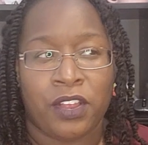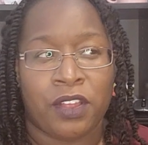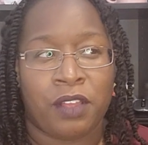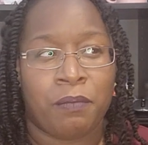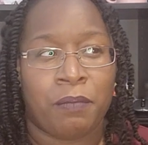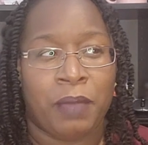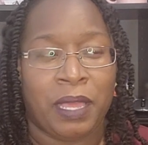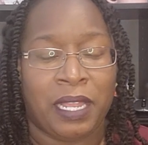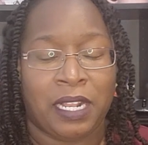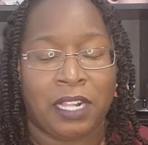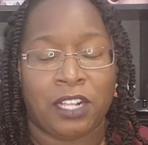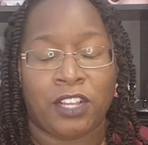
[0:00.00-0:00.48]

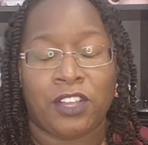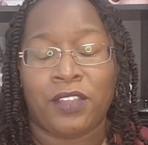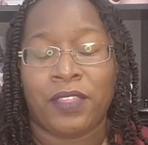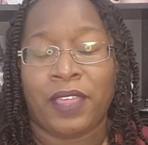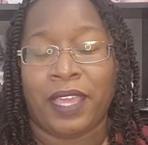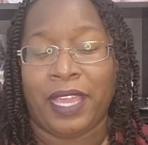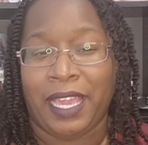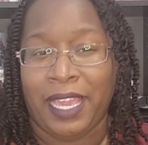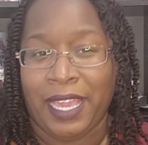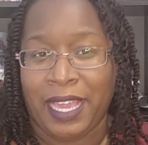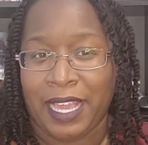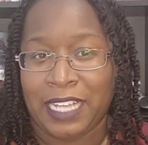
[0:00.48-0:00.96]
made clear
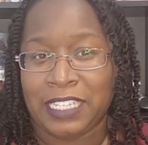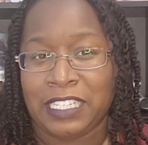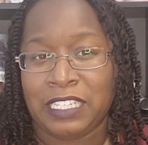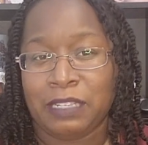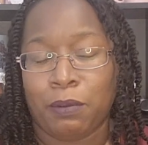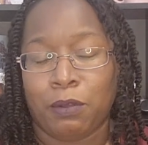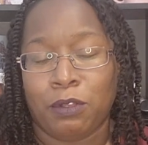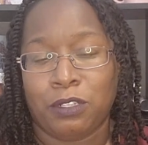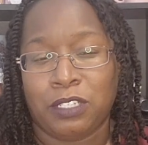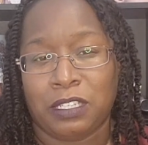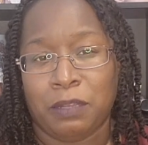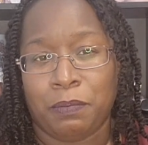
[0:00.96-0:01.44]
that he is
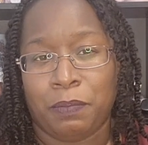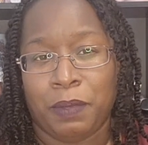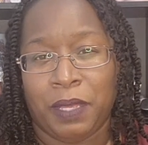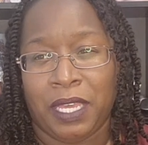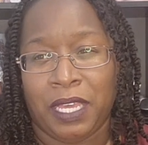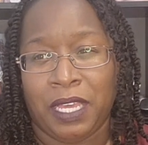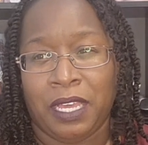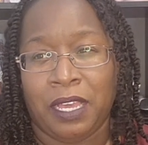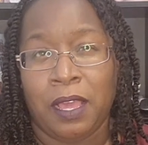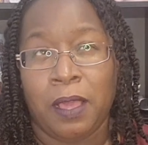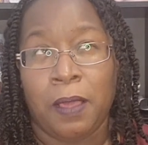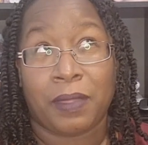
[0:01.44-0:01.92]
supposed to
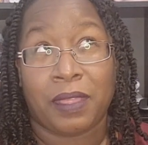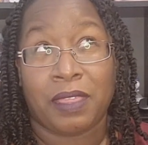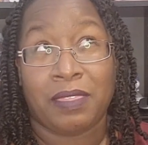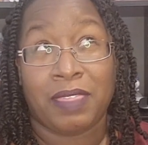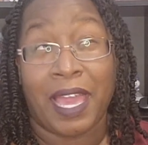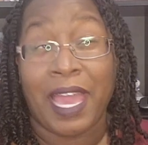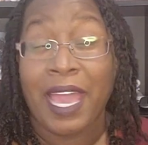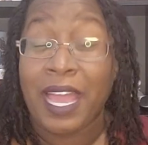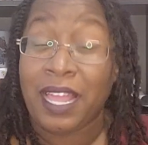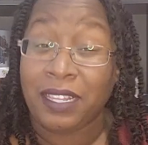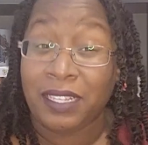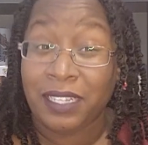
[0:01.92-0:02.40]
be
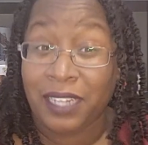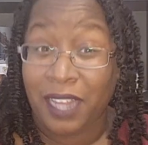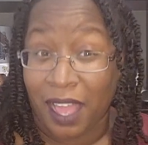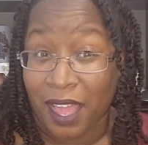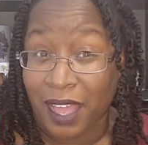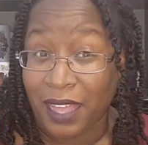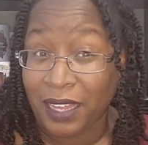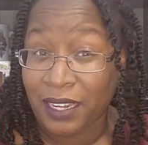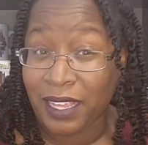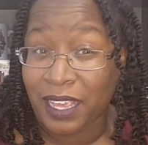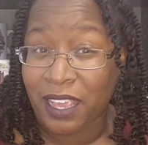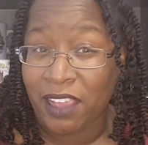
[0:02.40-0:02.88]
the Helen
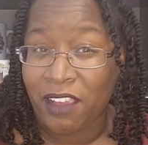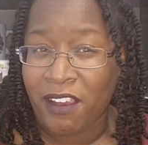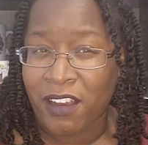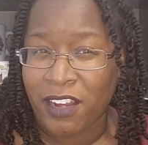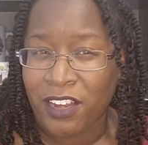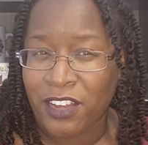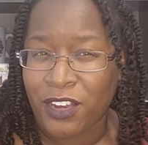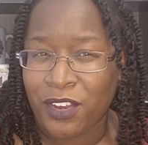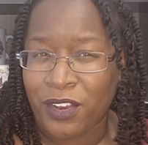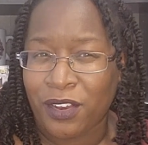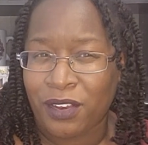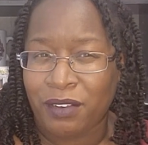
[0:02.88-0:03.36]
Hunt
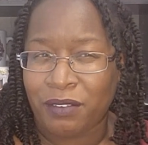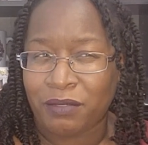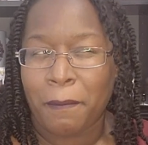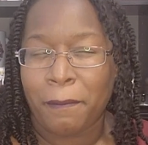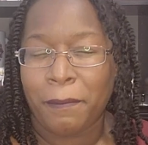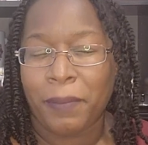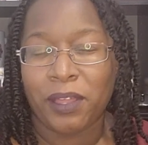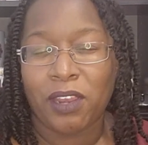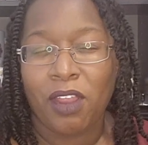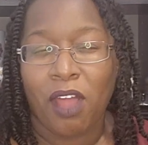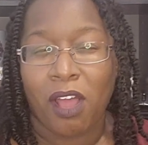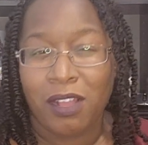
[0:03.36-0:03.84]
character,
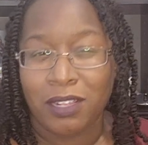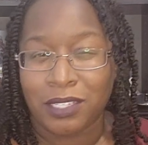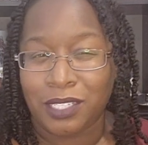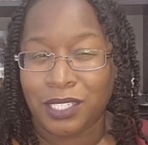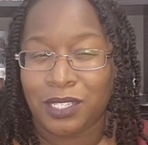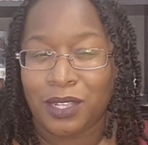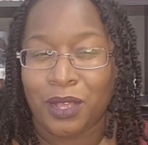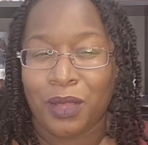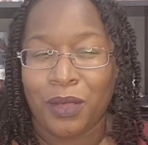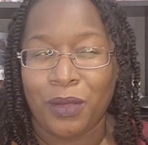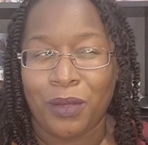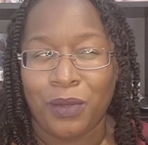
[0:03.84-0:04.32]
but
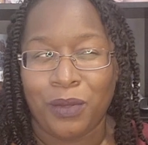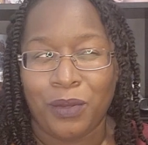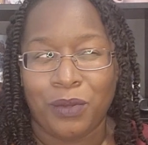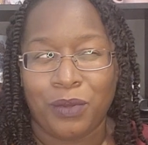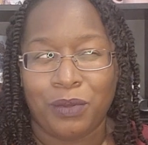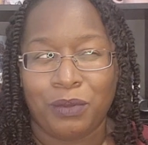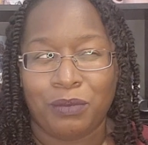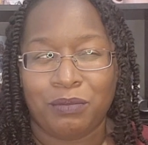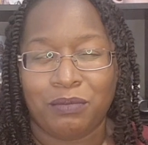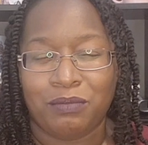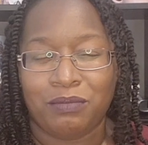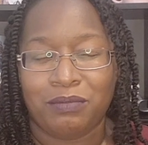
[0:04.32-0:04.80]

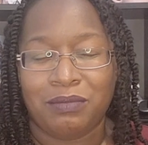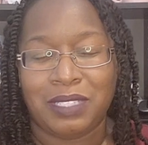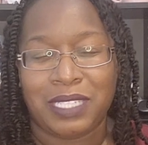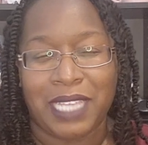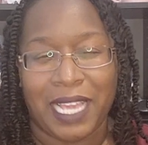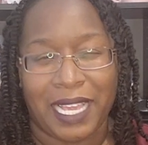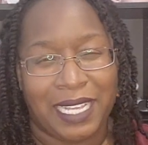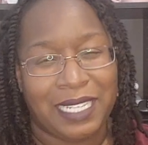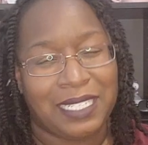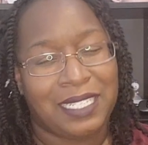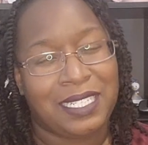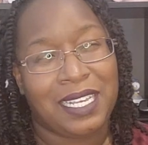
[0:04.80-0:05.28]
also
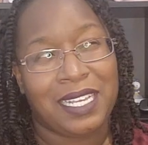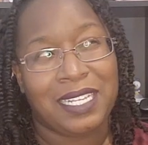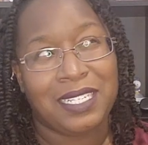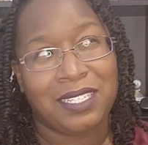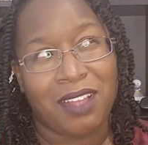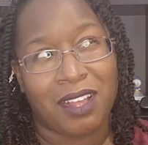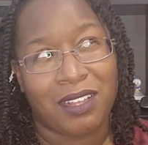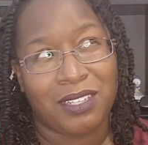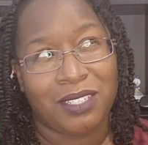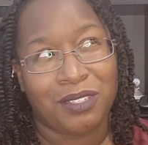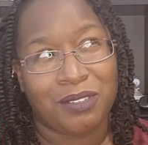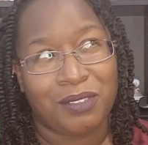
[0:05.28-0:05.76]
Daisy is
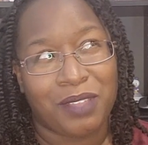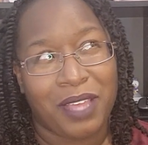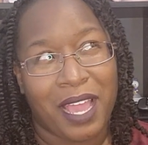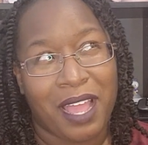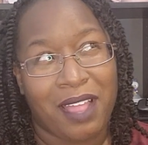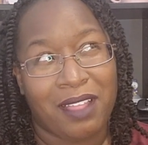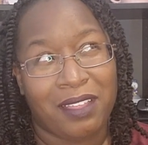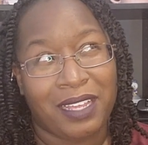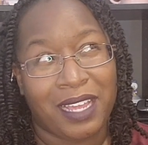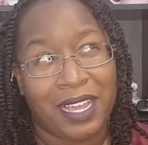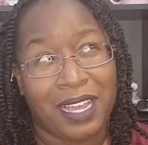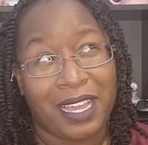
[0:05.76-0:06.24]
also the
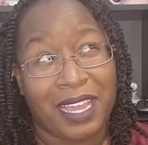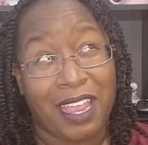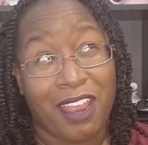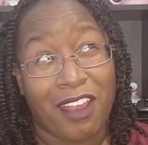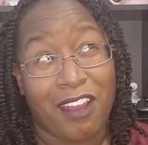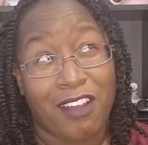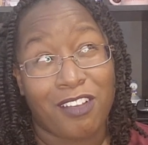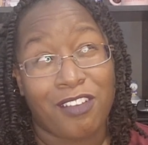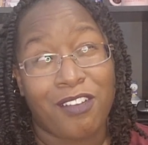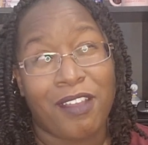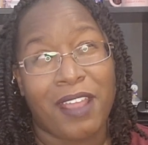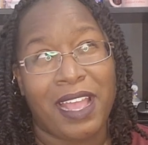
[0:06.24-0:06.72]
Helen Hunt
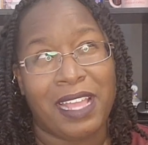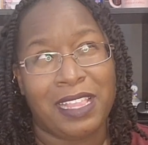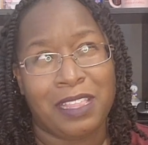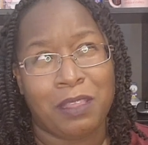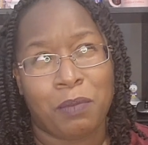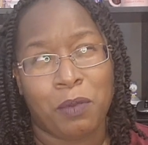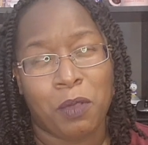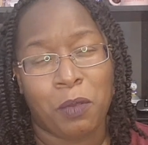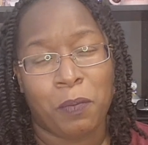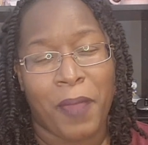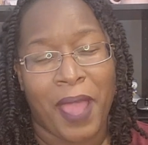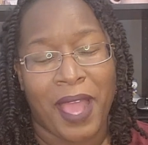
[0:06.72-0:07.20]
character and the
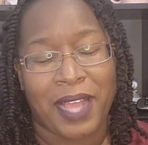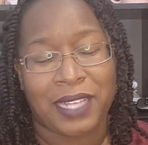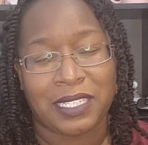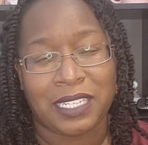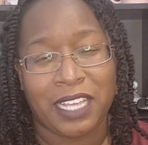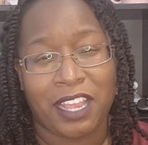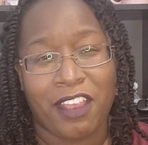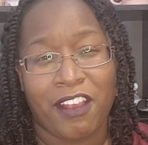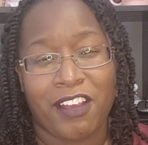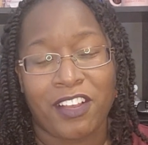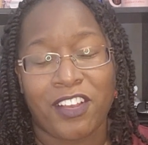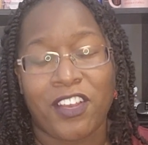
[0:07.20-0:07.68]
Bill
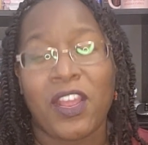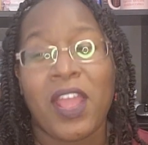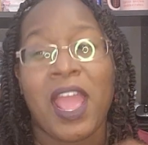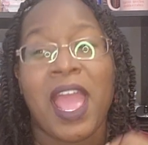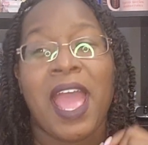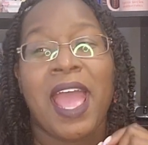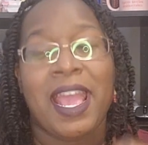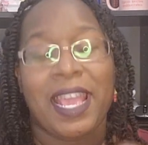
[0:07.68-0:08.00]
Paxton character.